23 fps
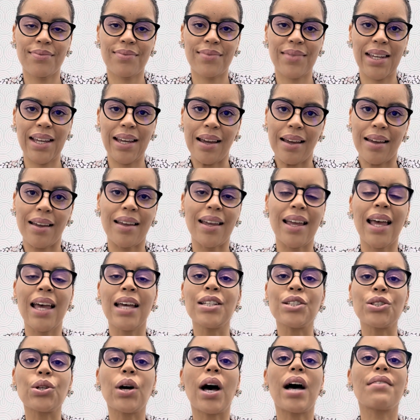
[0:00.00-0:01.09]
Okay,
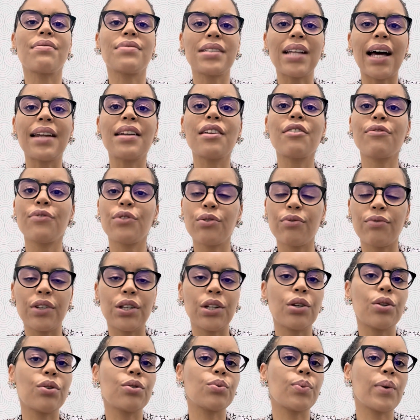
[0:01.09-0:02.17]
so I've done a few
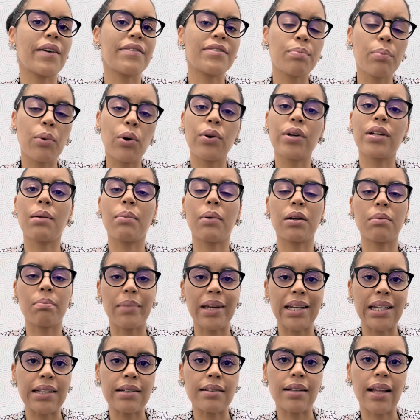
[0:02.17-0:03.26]
videos where I've spoken about
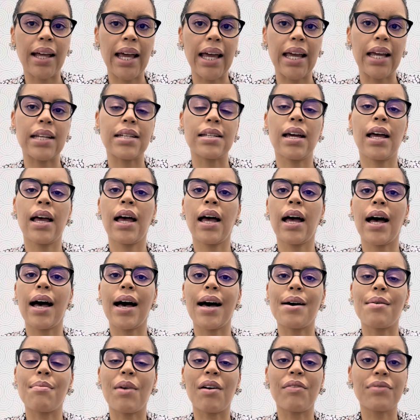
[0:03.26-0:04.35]
medical aid.
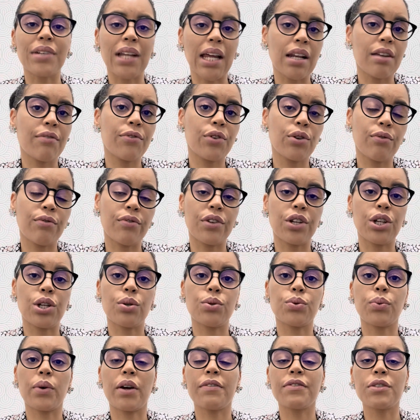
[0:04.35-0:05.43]
I've done a few
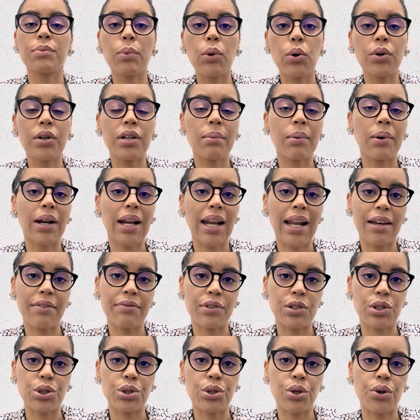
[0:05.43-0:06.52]
videos where I've spoken about life
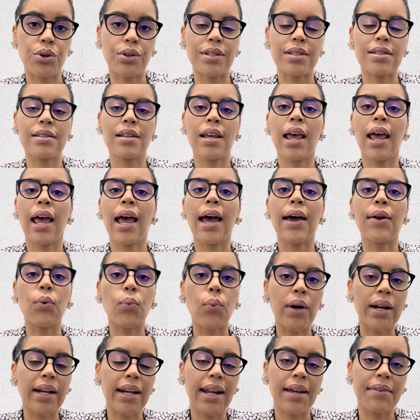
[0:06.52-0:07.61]
insurance and
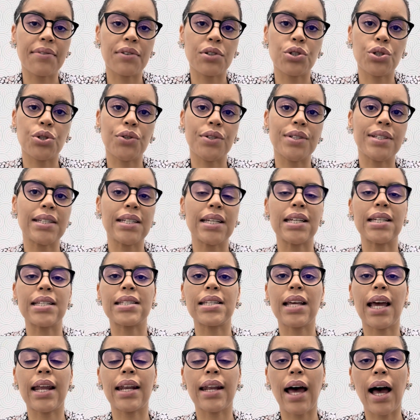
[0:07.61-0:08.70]
what life insurance is
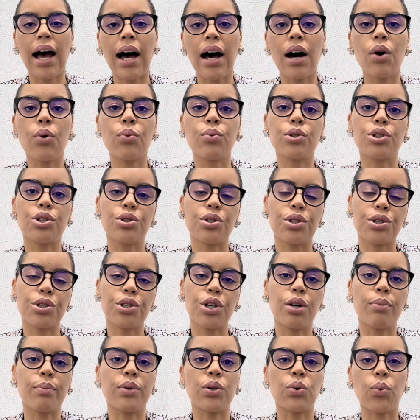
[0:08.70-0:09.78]
and how would you
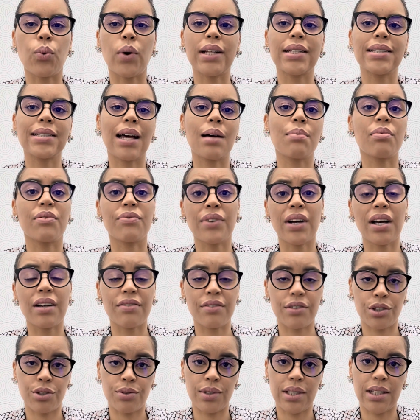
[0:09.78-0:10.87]
determine what type of cover
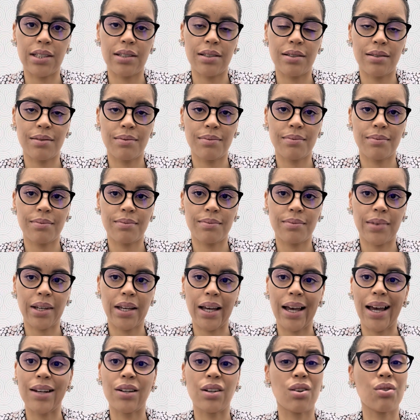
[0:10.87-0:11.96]
you need. Okay,
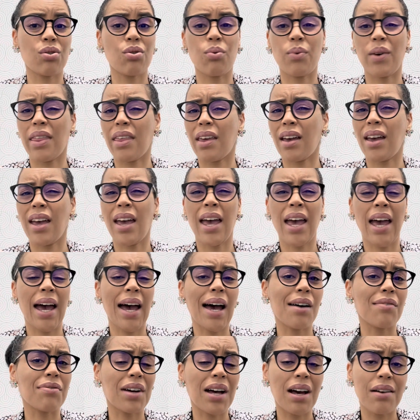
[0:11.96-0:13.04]
I don't know whether
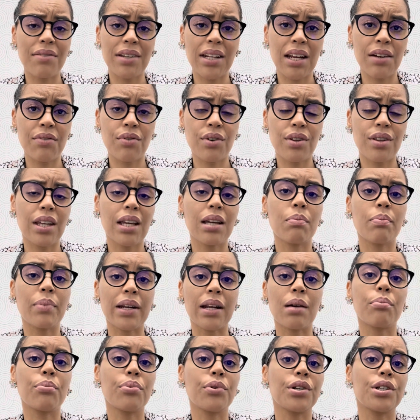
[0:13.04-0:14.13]
I've covered everything, but
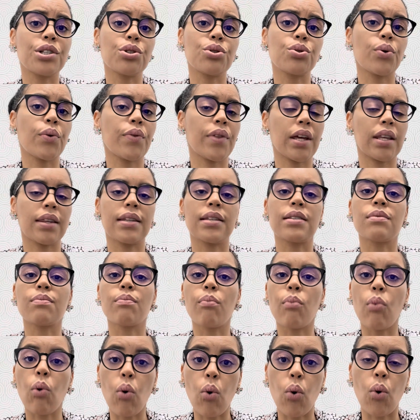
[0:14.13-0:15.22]
I'm pretty sure that there's
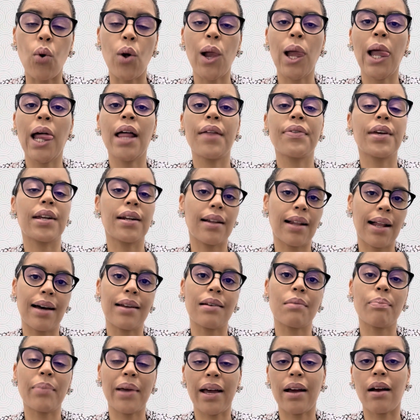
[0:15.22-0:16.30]
more that I'll
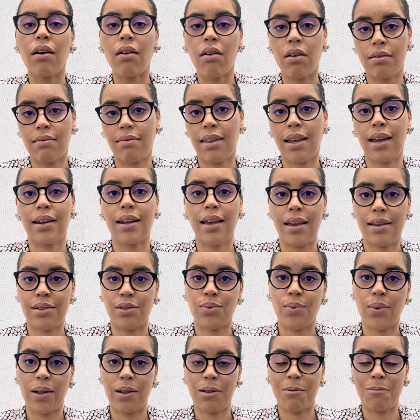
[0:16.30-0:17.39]
unpack on that as
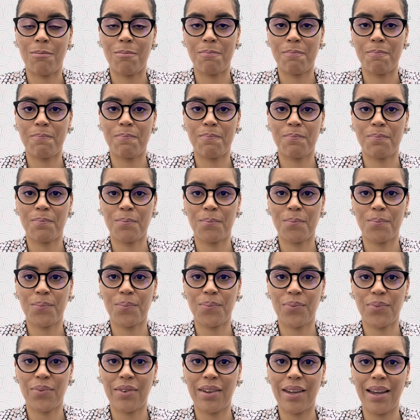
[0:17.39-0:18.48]
well.
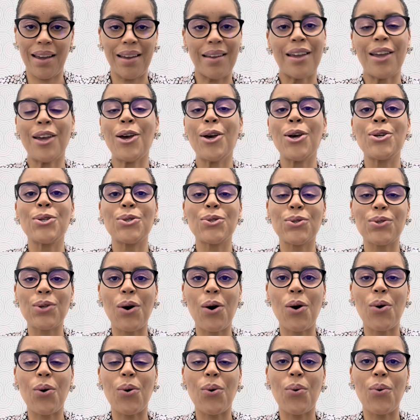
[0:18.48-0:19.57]
Okay,
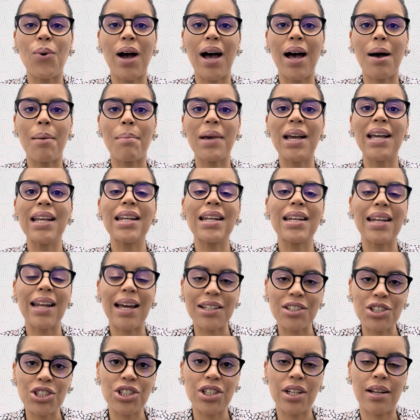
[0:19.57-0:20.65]
so in a
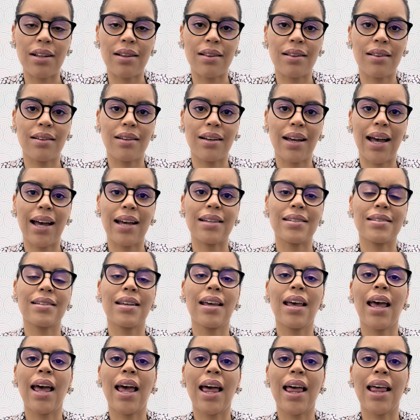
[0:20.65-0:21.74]
nutshell, guys,
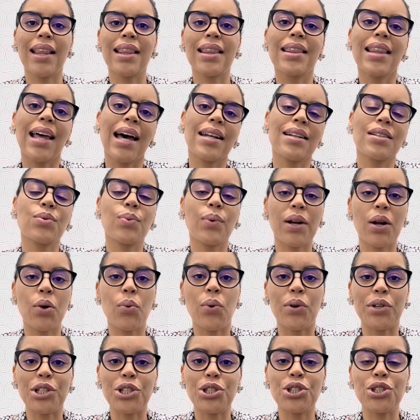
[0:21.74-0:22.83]
that is what I
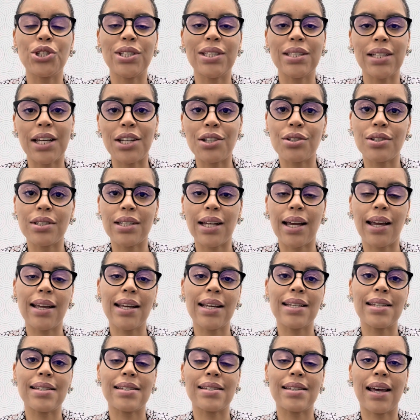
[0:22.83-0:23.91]
wanted to say today,
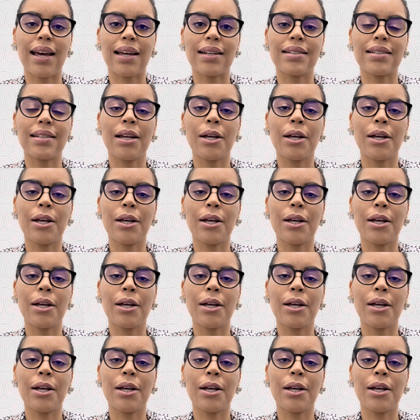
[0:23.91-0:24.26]
is that